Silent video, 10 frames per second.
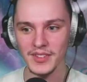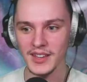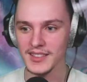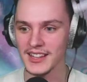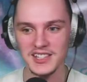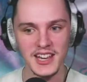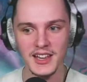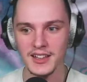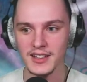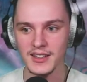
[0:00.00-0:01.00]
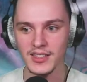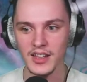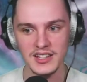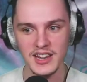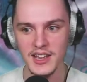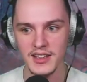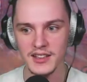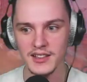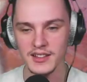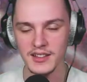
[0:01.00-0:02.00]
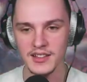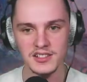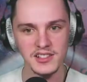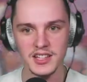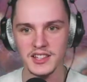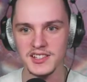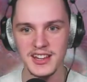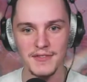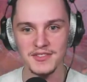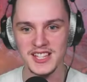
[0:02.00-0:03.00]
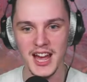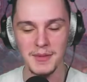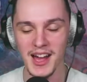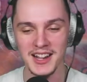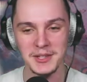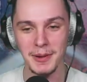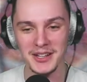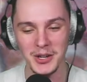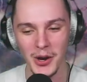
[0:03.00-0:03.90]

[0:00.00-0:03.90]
That's it. That's it. This is like the seventh time her head's been cut